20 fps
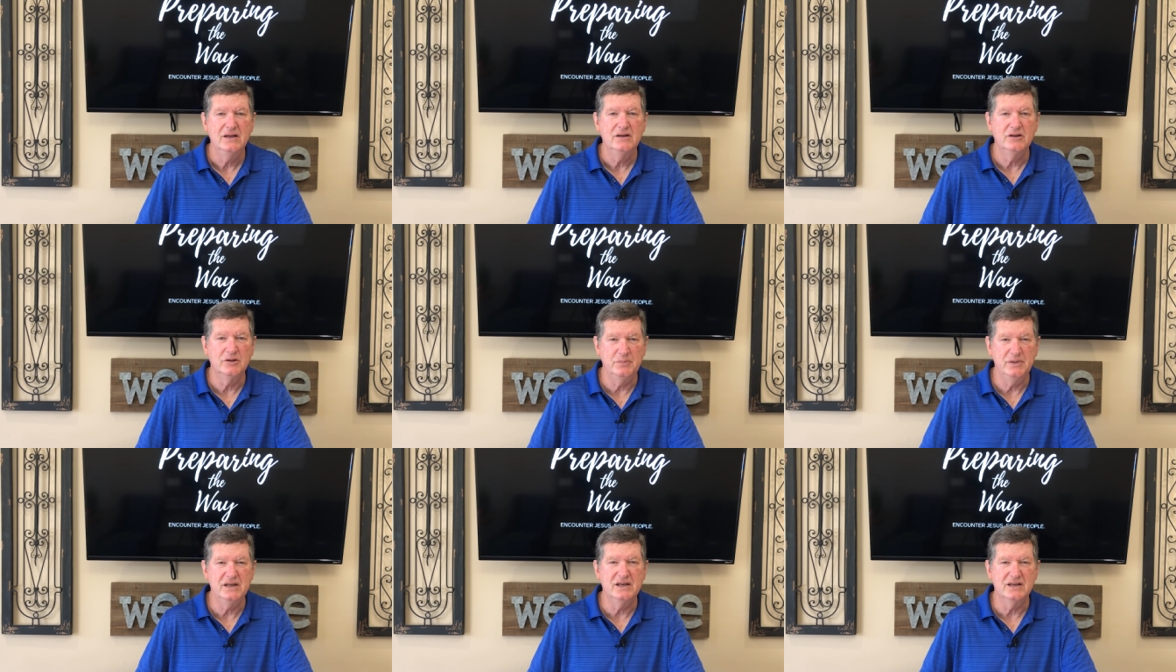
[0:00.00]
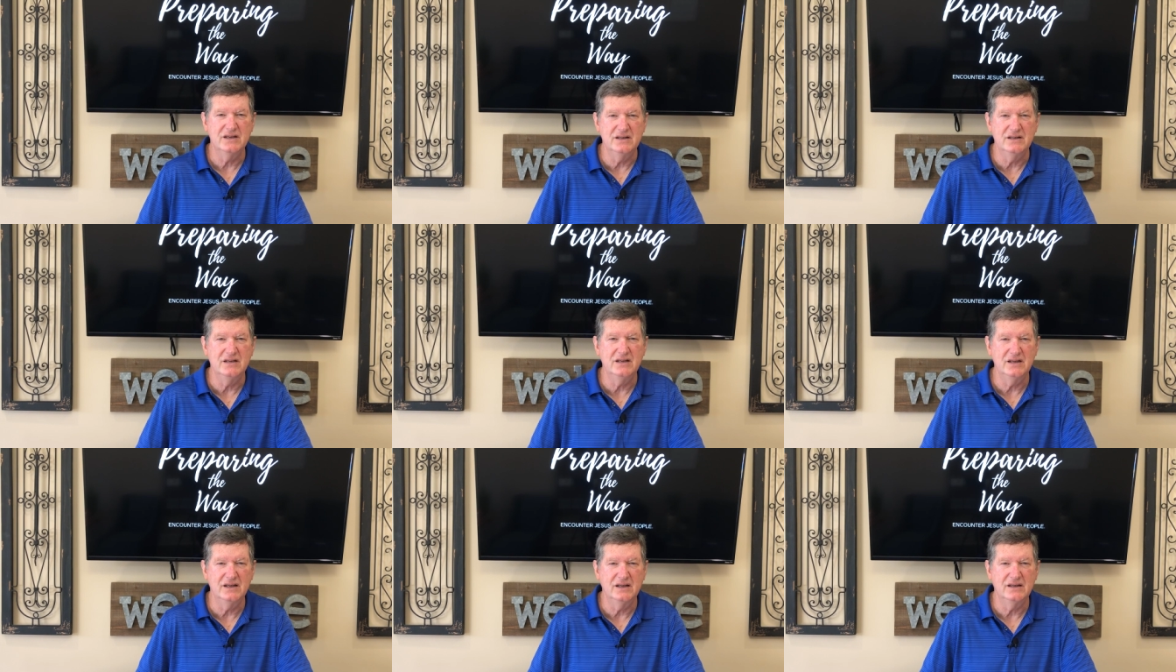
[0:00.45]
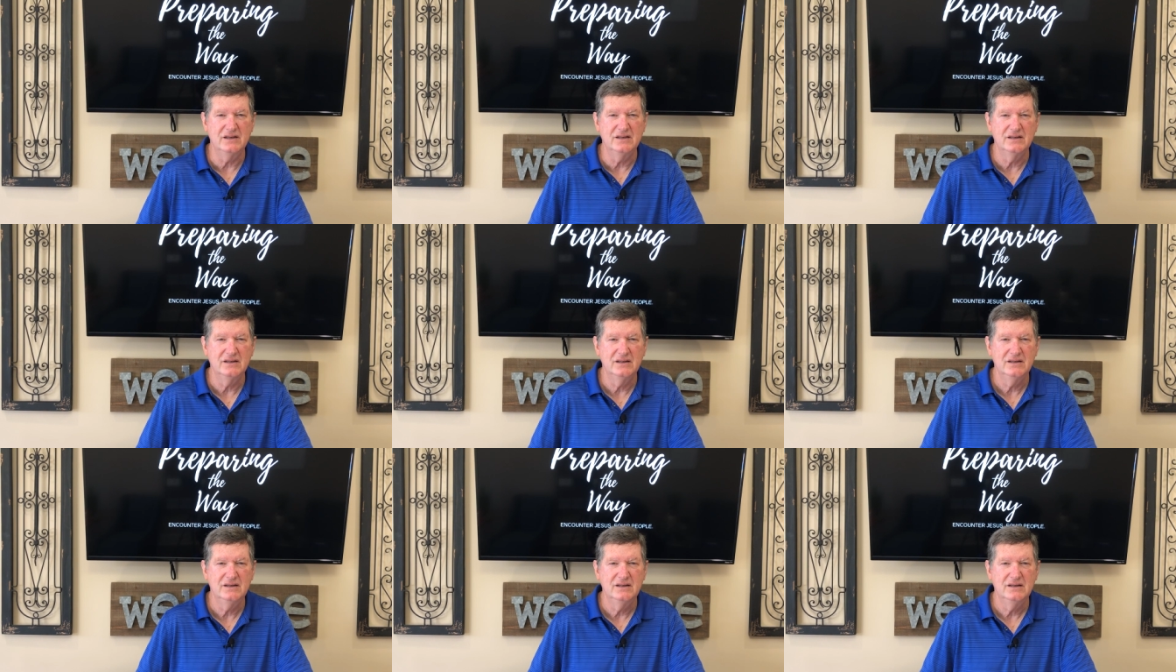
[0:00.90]
to be content
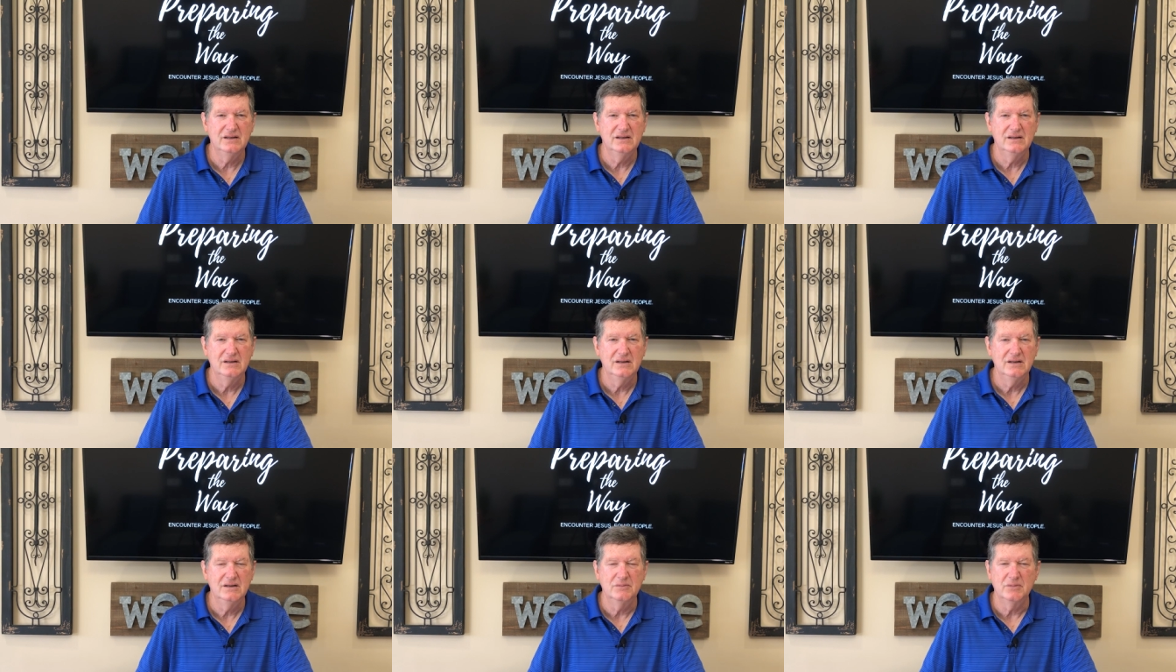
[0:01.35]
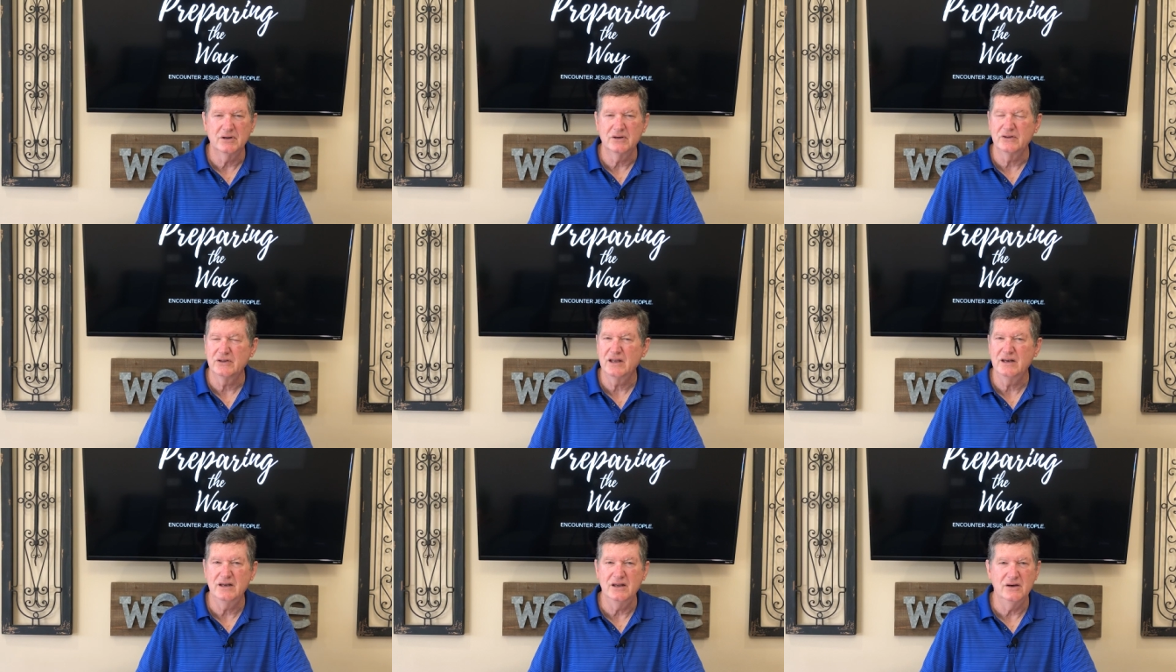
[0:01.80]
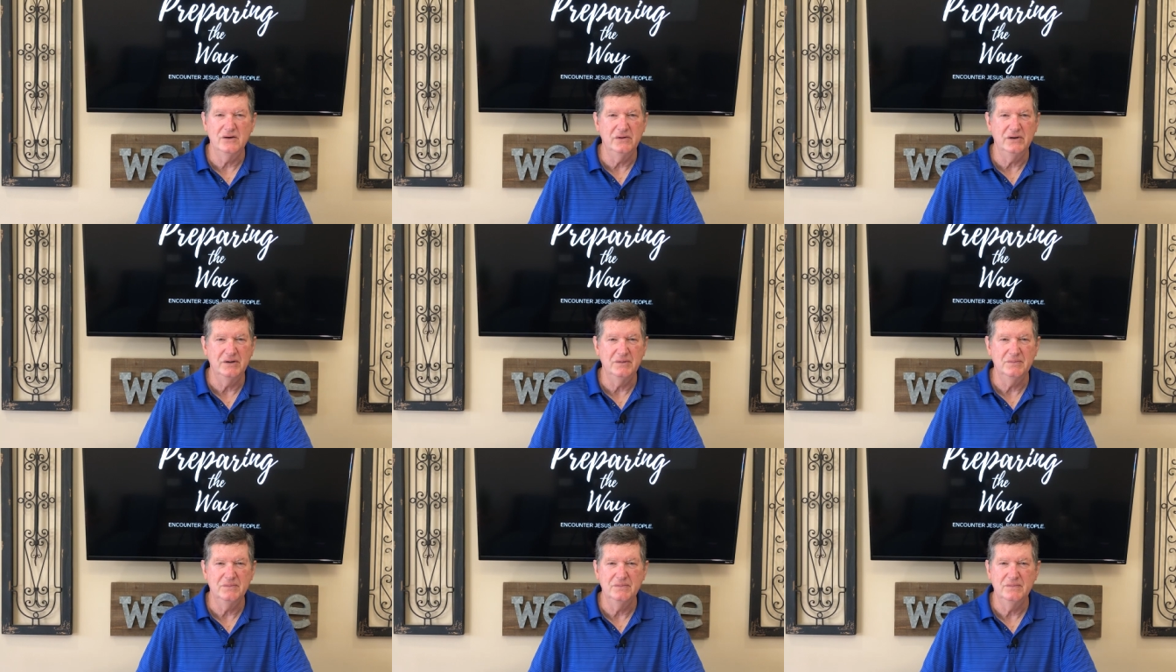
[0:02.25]
because I know
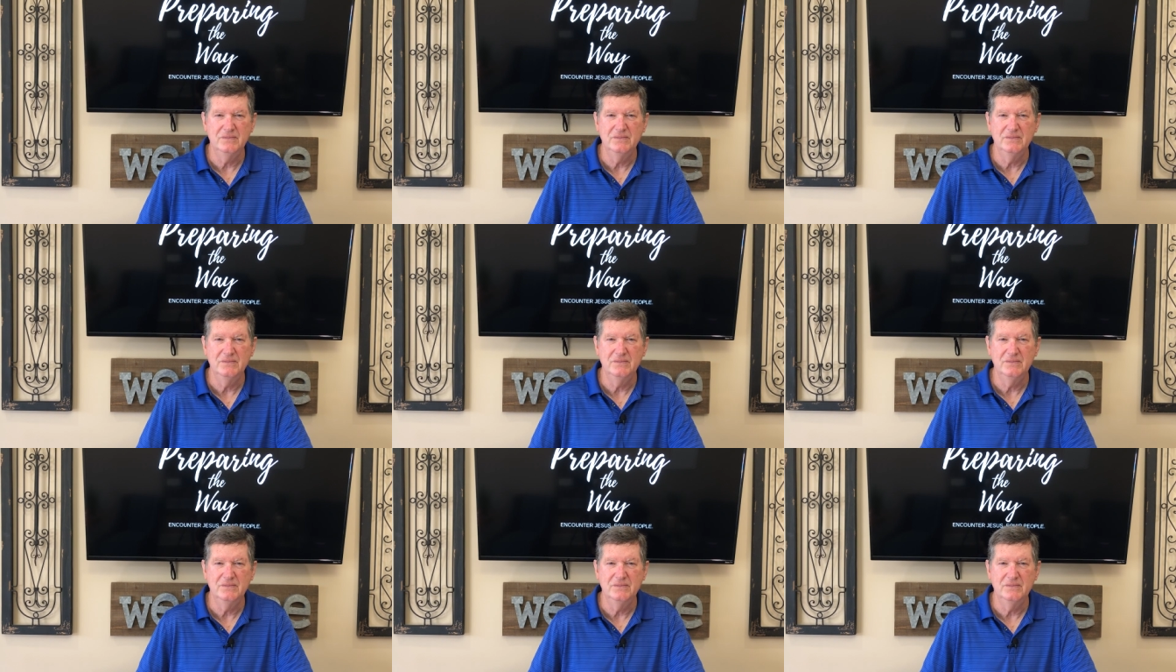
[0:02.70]
him.